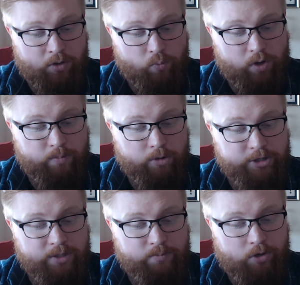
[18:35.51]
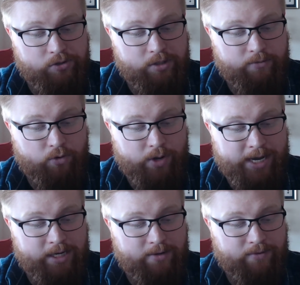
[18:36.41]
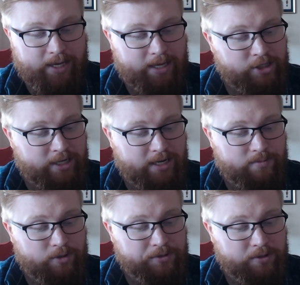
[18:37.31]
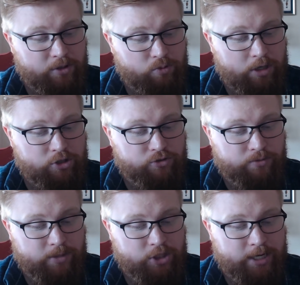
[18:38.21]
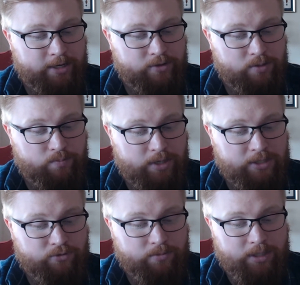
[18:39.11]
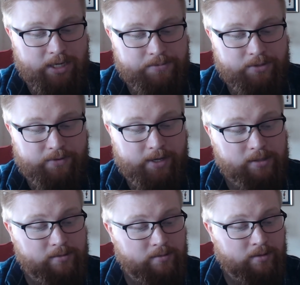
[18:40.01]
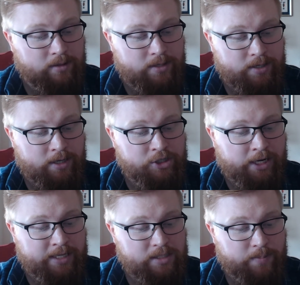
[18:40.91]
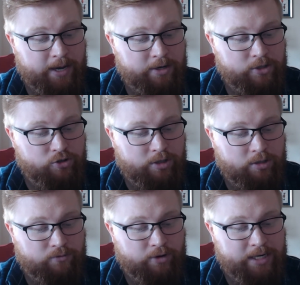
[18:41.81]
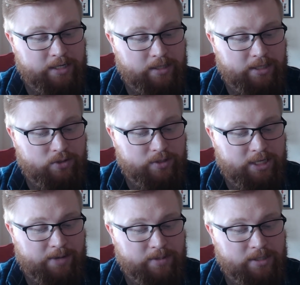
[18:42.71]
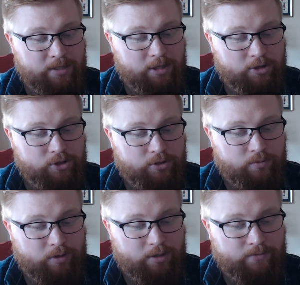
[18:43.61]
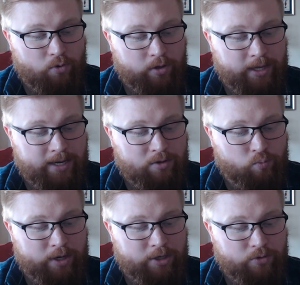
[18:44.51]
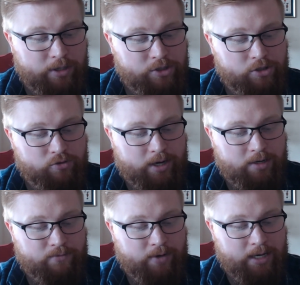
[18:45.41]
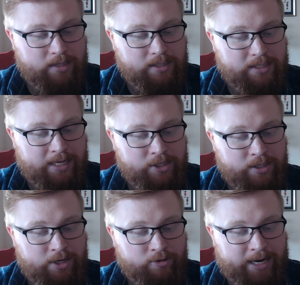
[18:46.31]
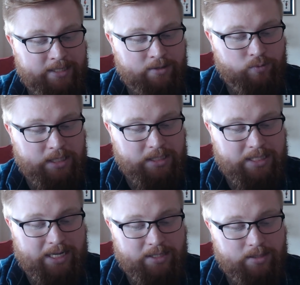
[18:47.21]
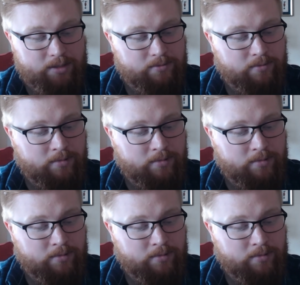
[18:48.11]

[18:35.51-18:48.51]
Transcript: One merchant boasted a variety of caged animals, creatures from the shadows and beasts from the depths of hell. A giant spider struggled frantically to escape its enclosure, while a four-legged winged creature tried in vain to snatch at the arachnid with its talons.